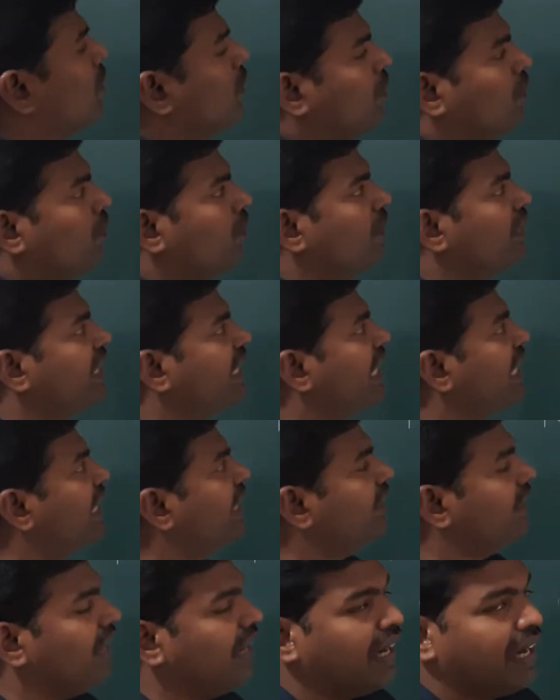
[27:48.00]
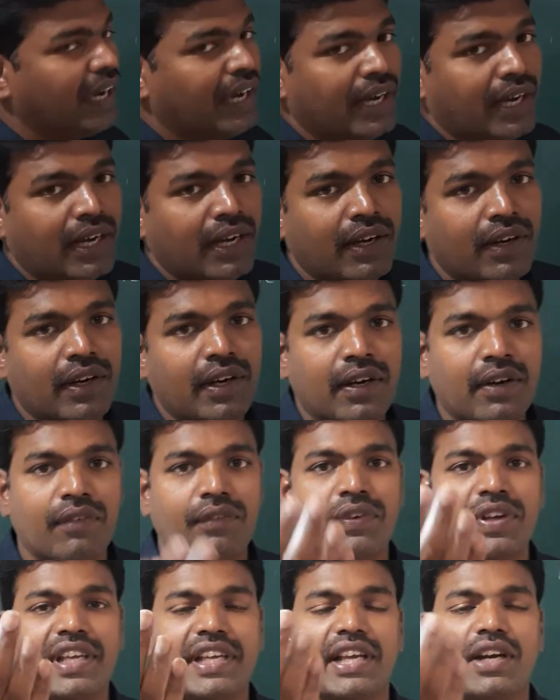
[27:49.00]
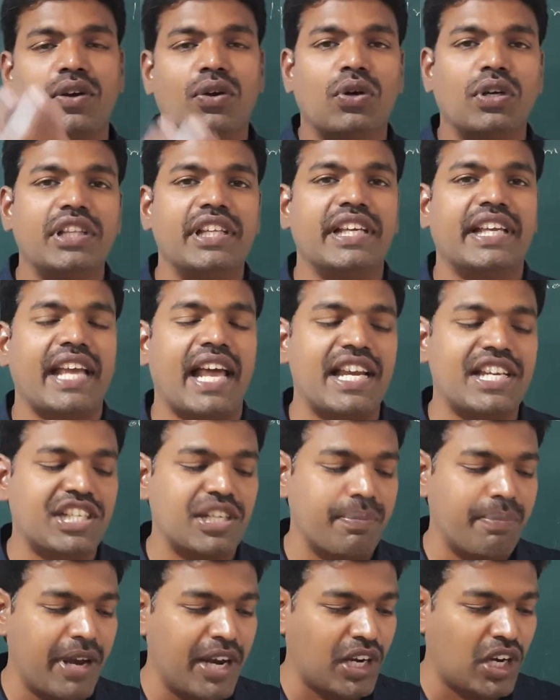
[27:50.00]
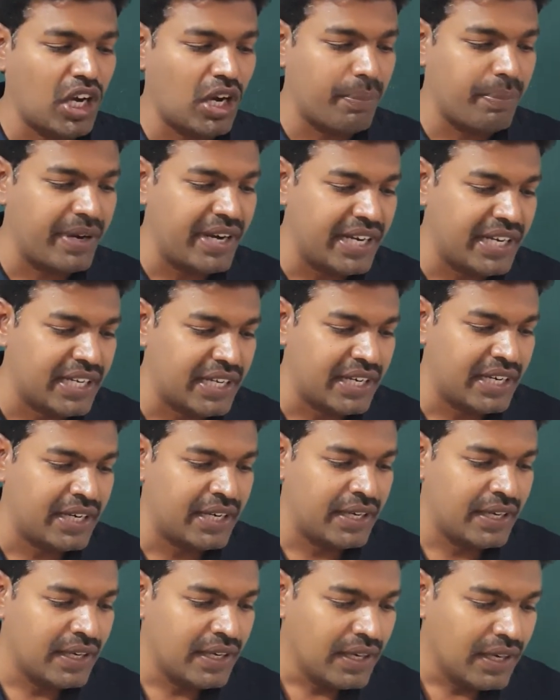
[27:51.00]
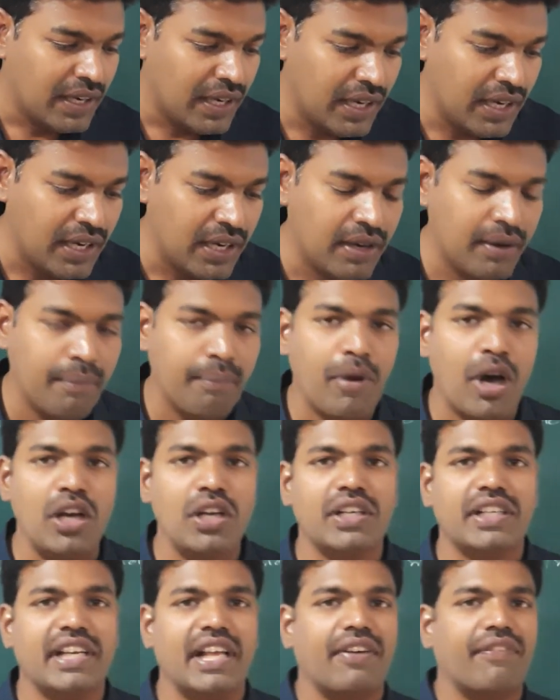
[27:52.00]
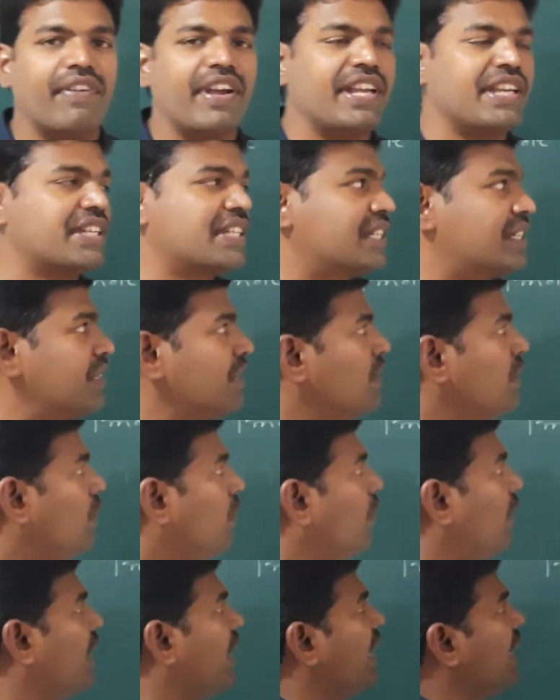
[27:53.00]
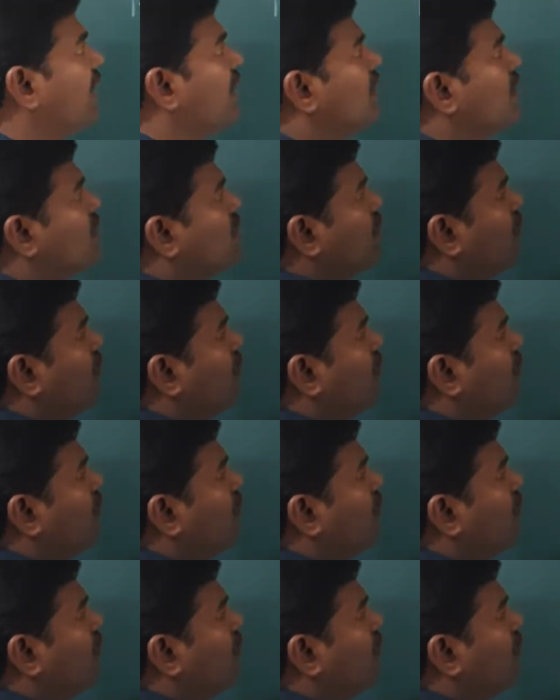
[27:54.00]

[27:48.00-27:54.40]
we can know the calcium bicarbonate molecular weight. Okay, so